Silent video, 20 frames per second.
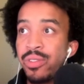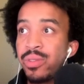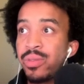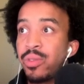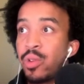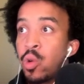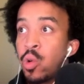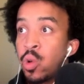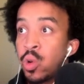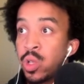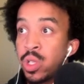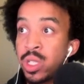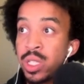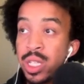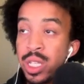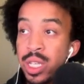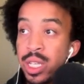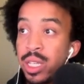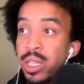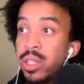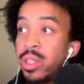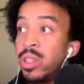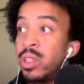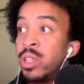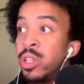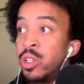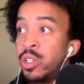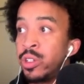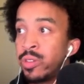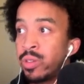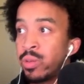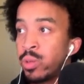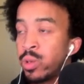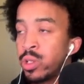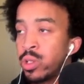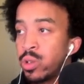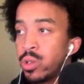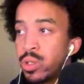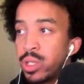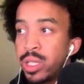or see the different
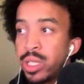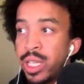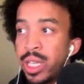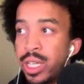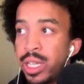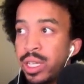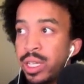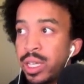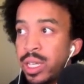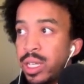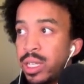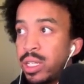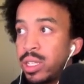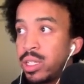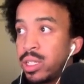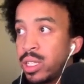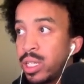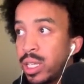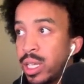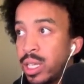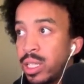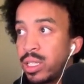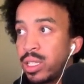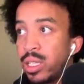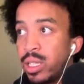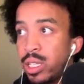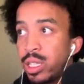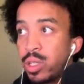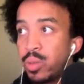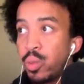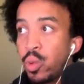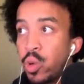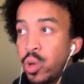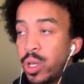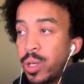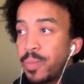results that they can get to this point.